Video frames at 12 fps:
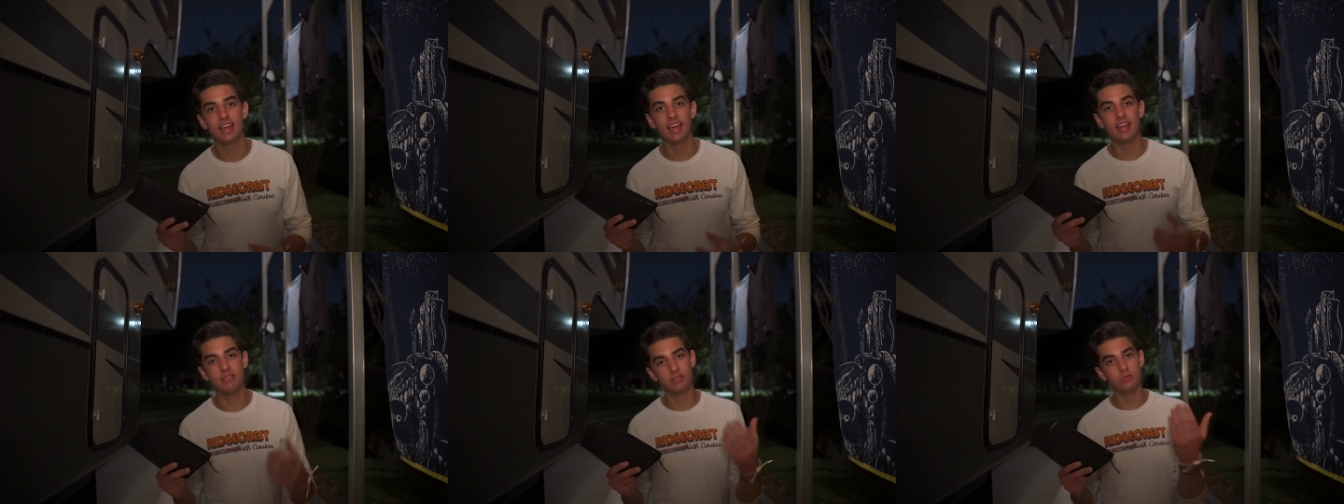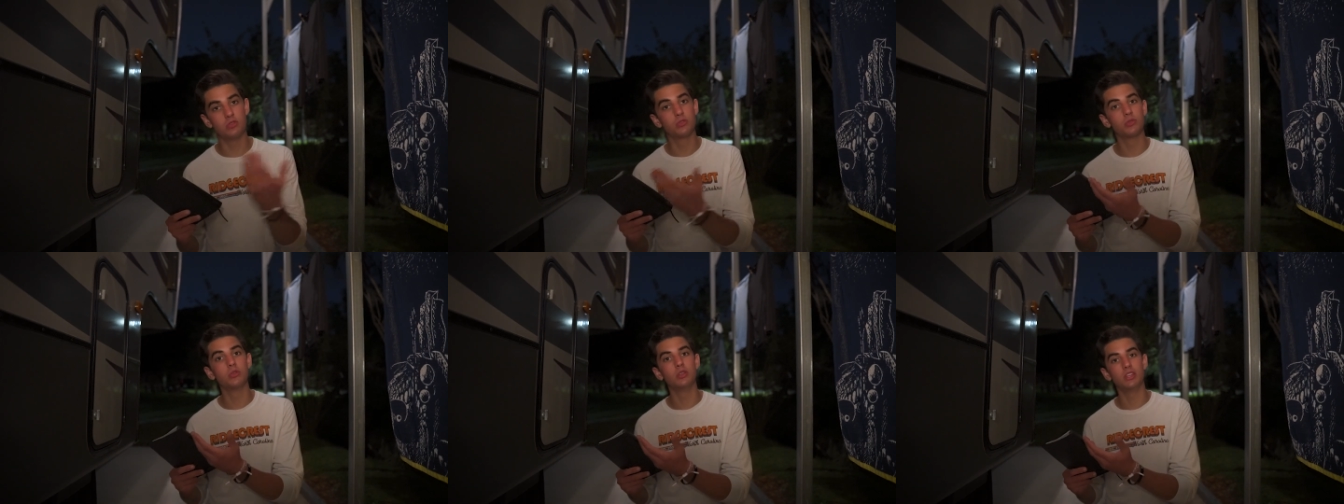And if you
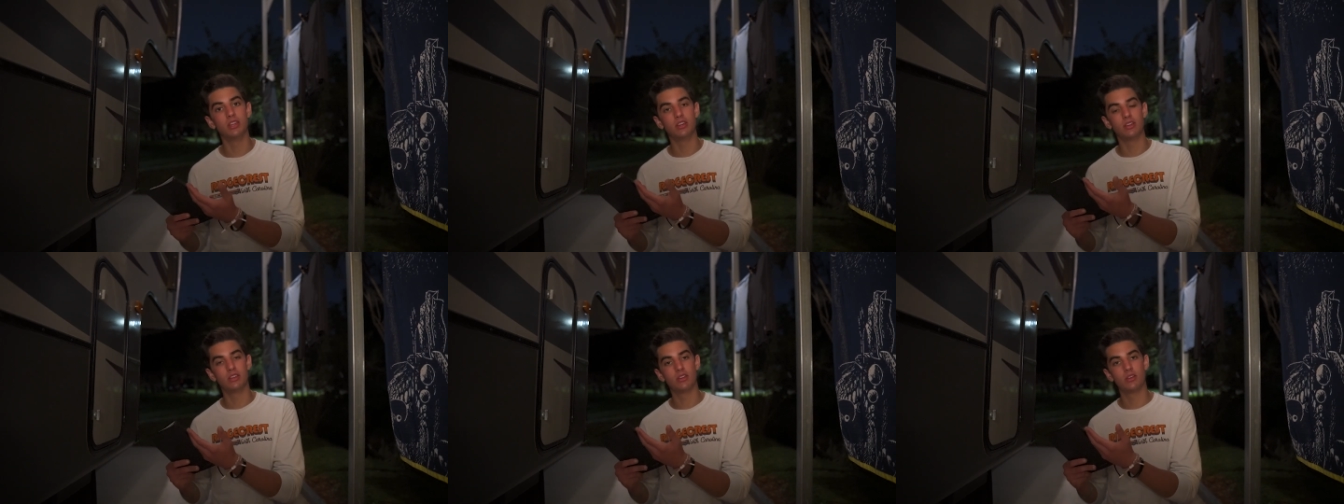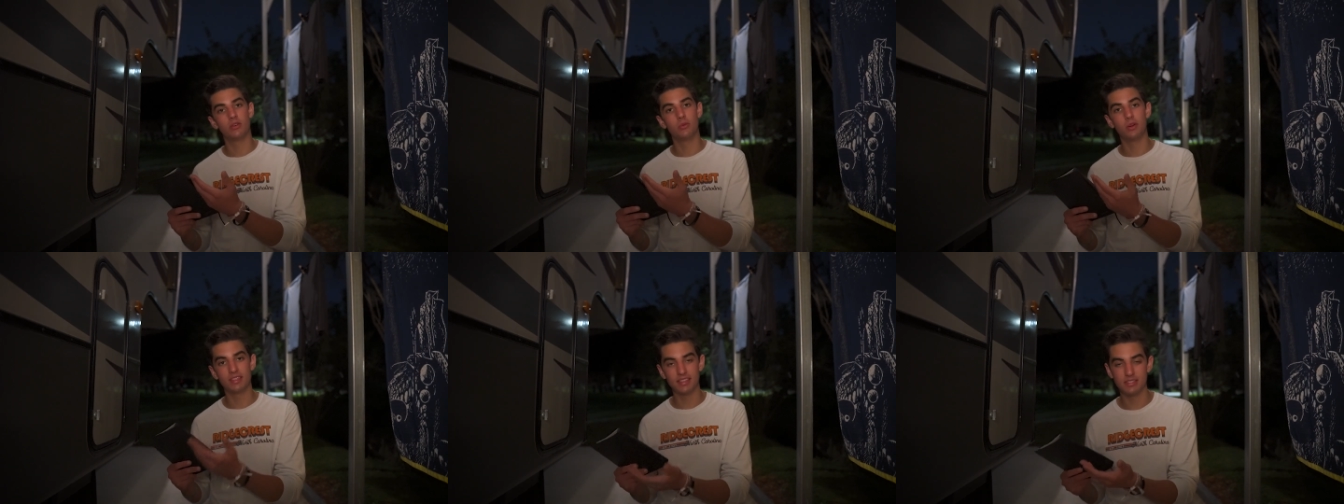truly
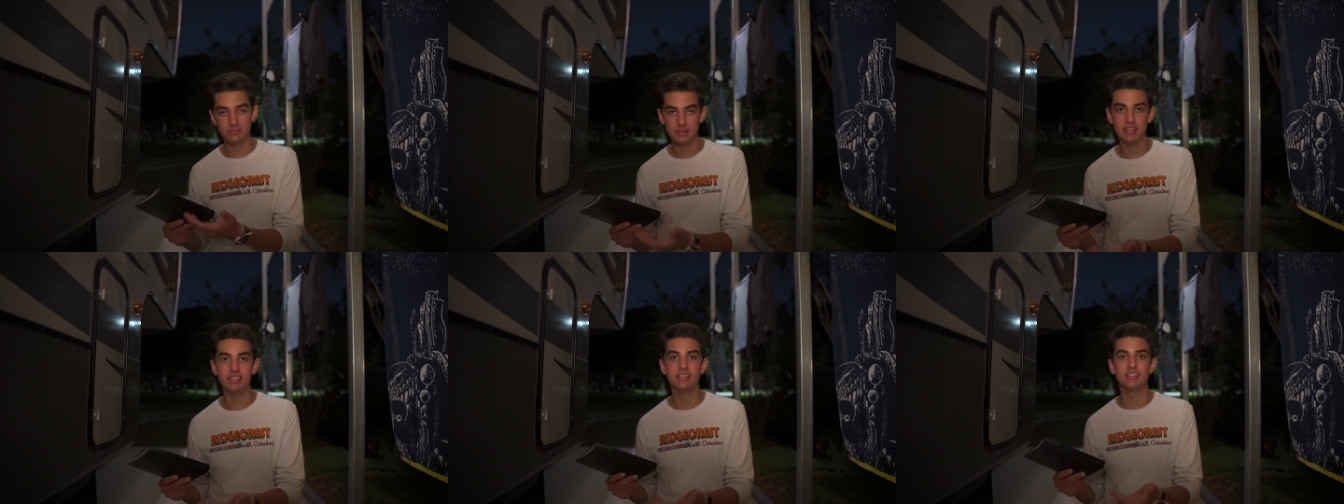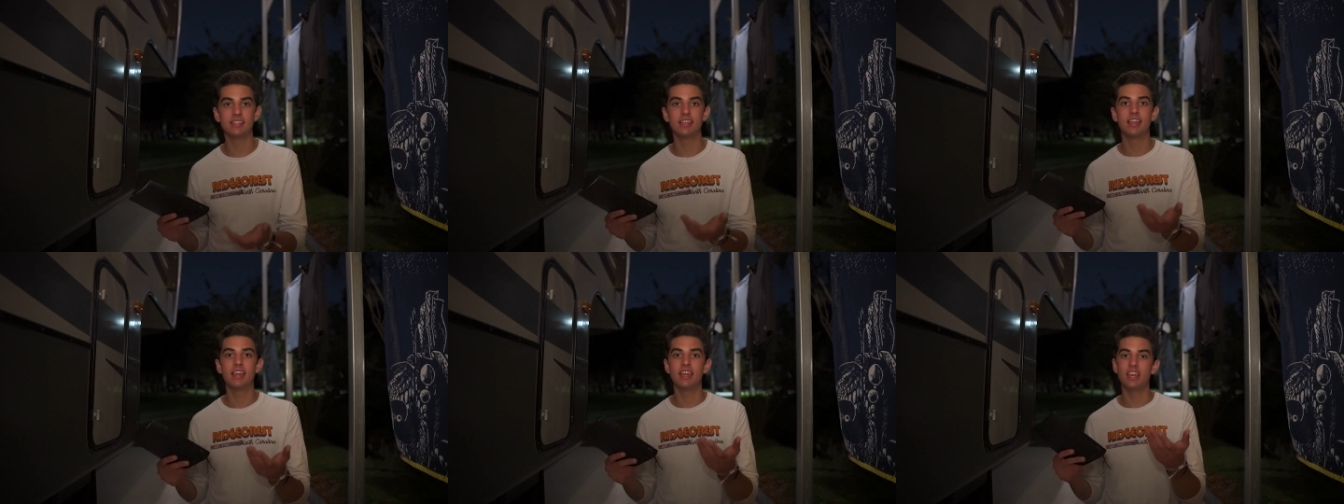want this peace
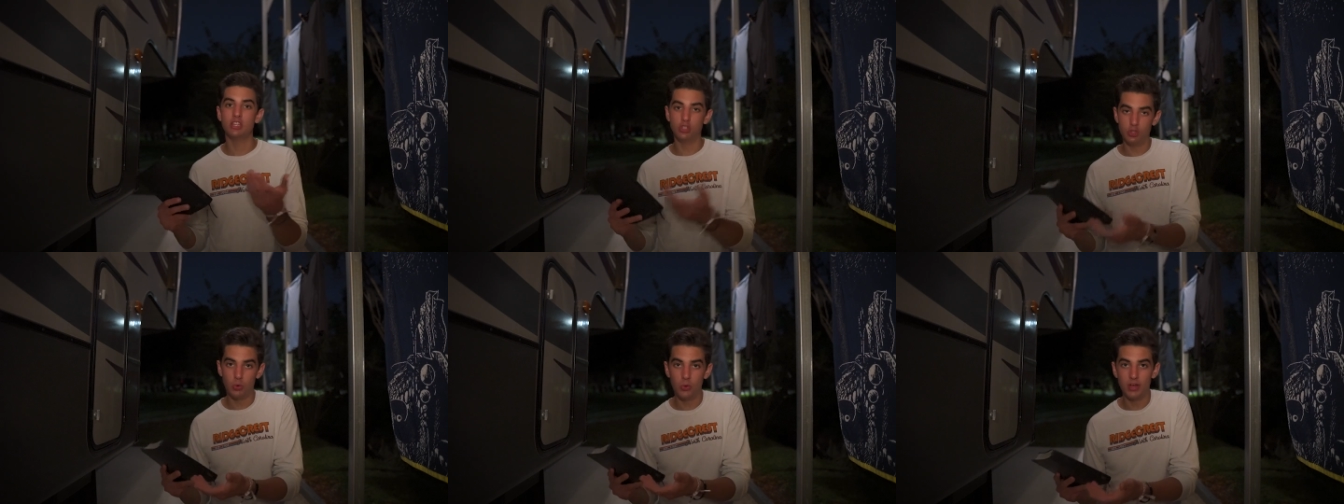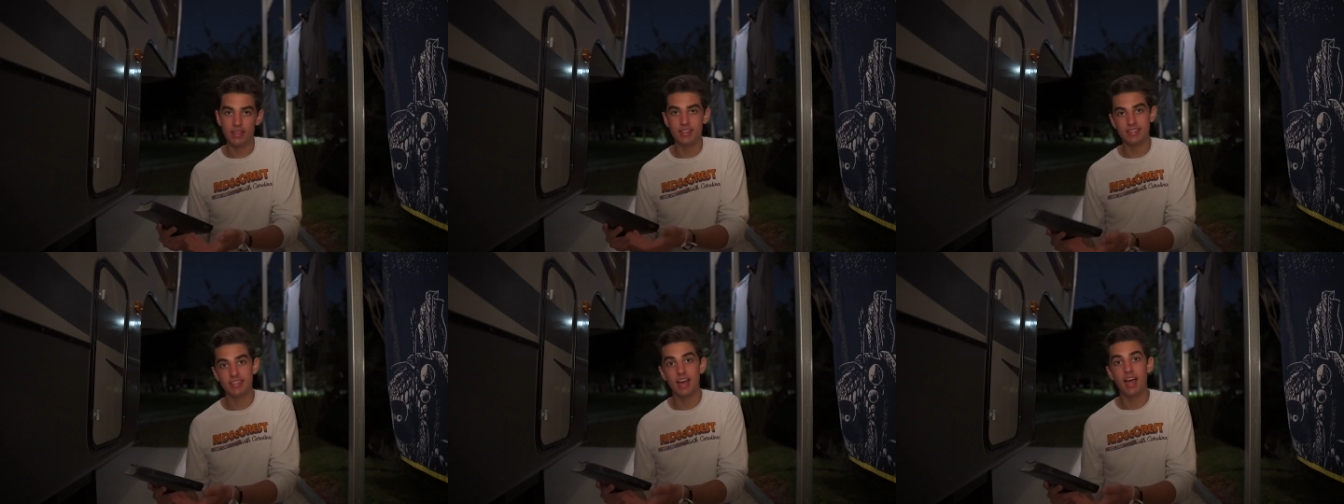and joy in
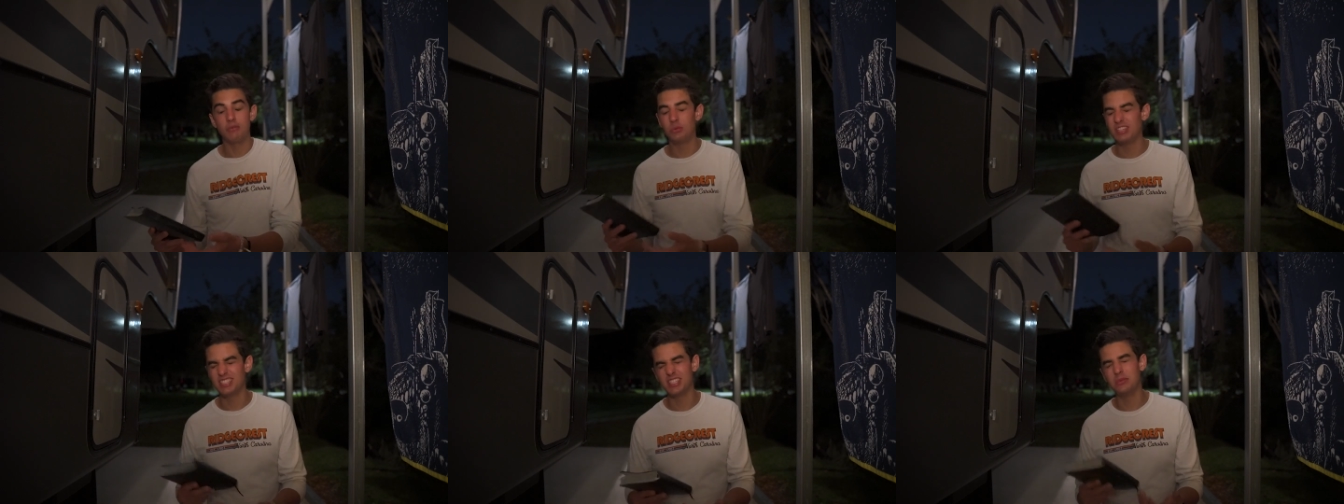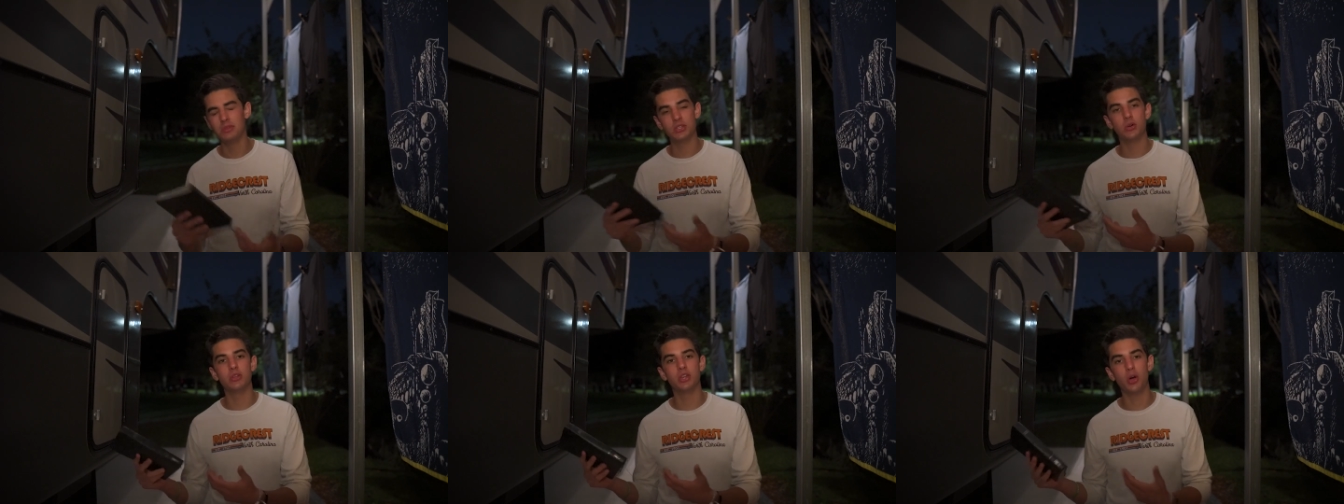this time, want to see what
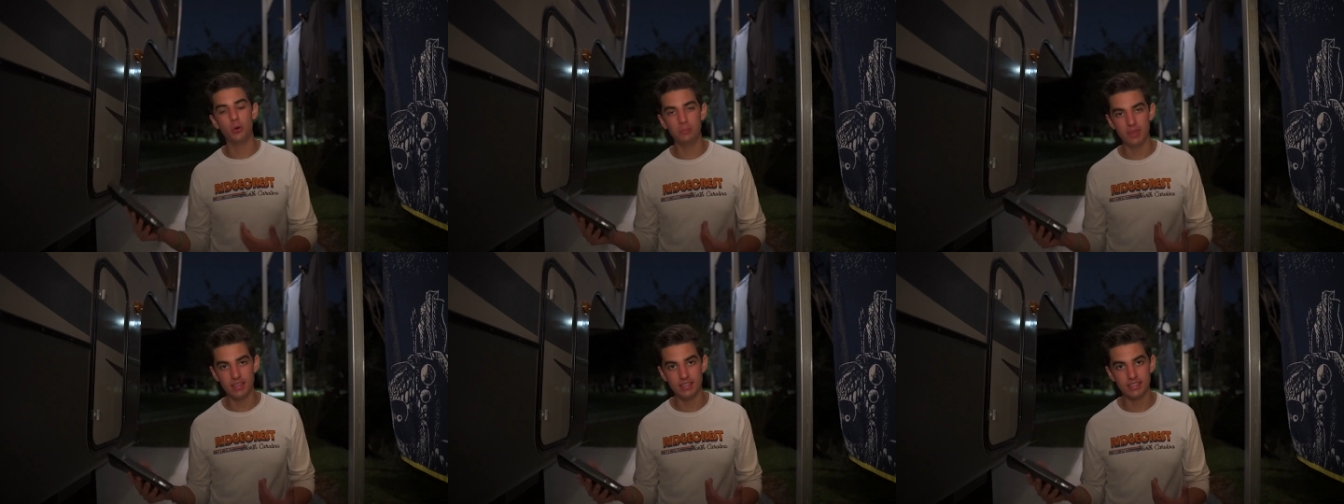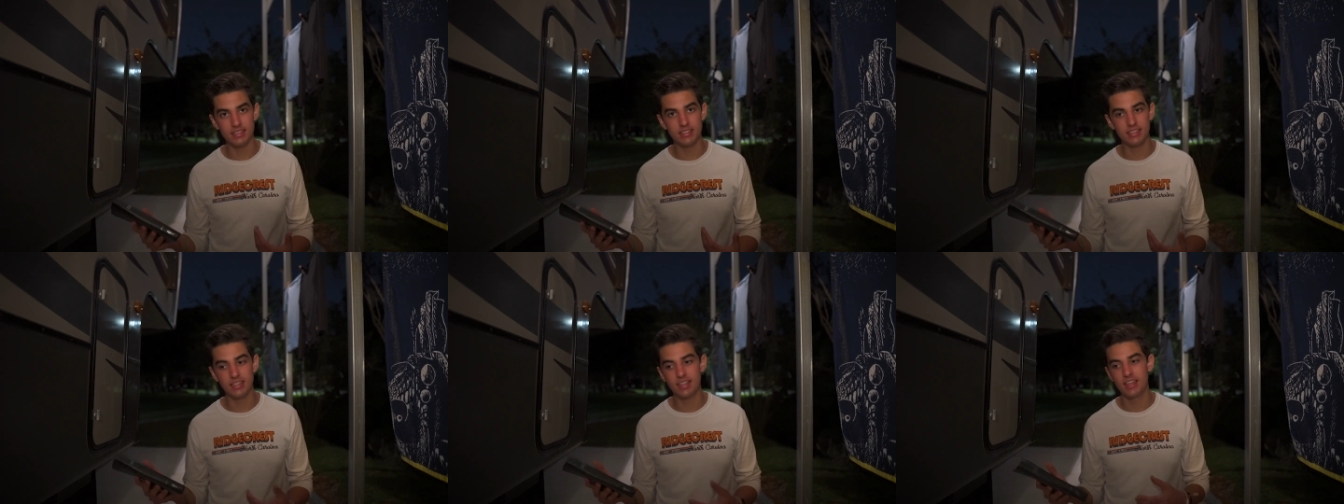the only hope is,
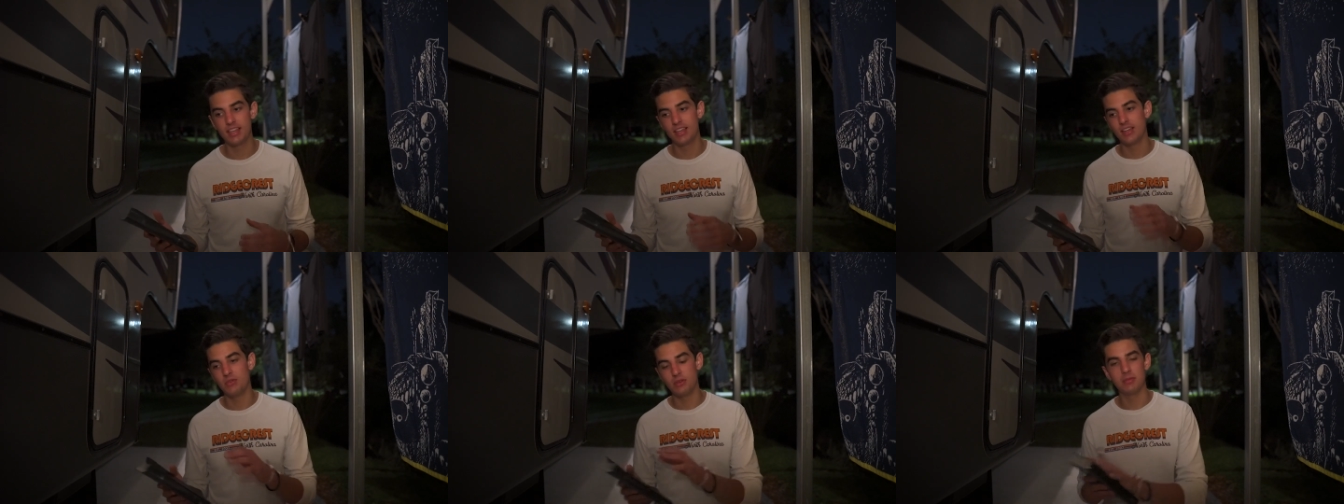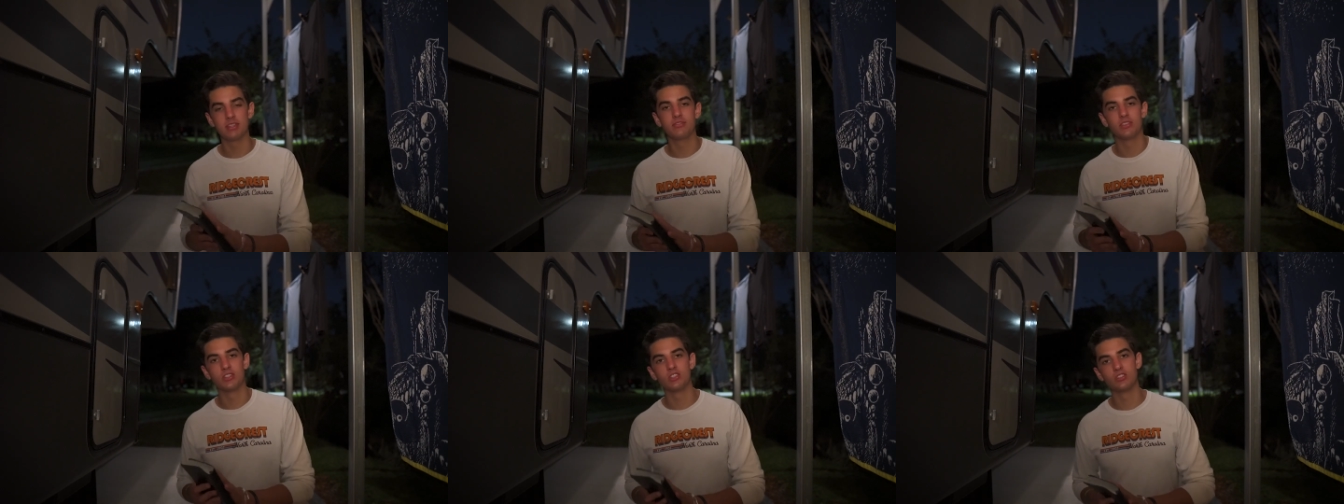we must
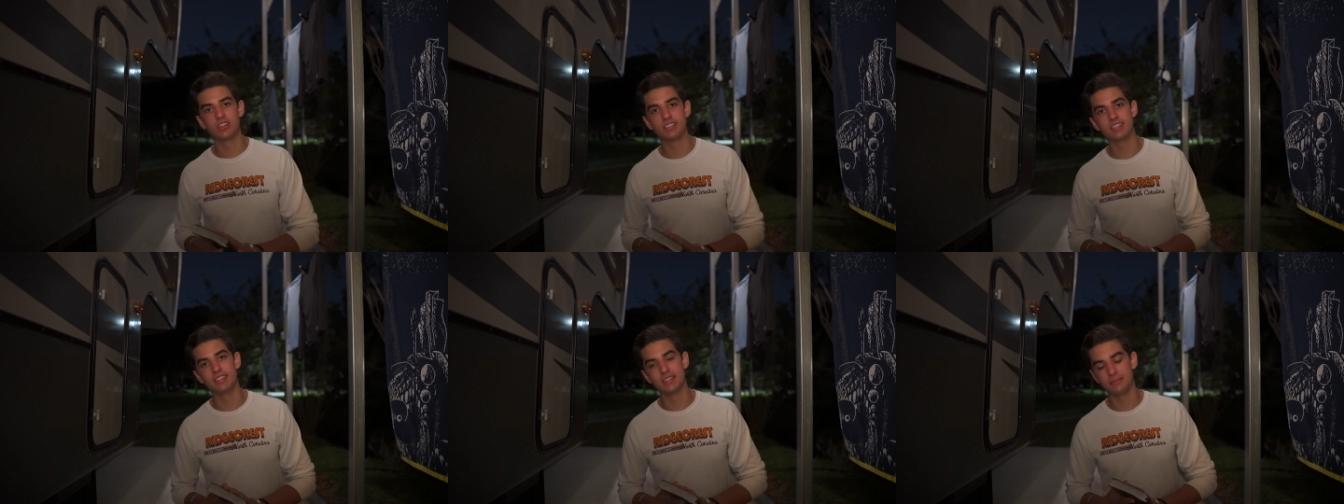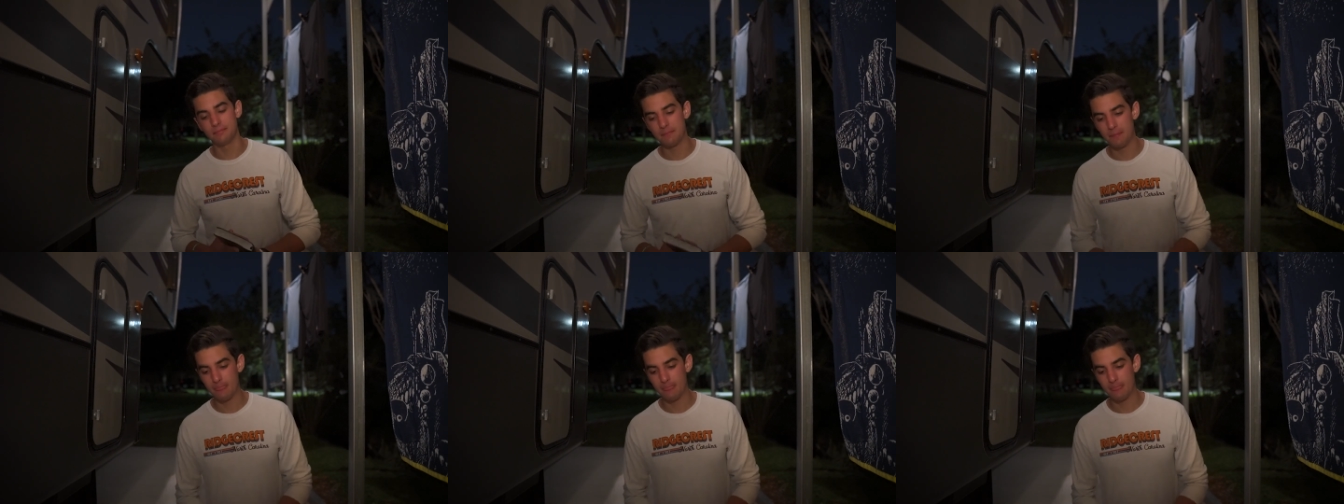first trust in Him.